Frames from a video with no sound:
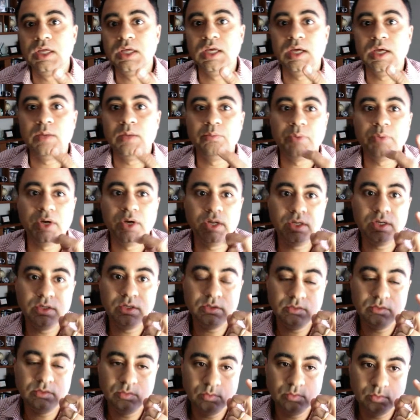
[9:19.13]
but
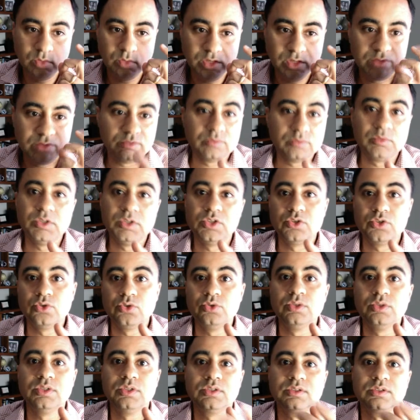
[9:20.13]
even with
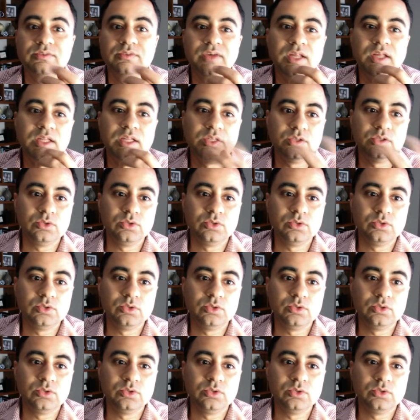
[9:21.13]
2 disks failing,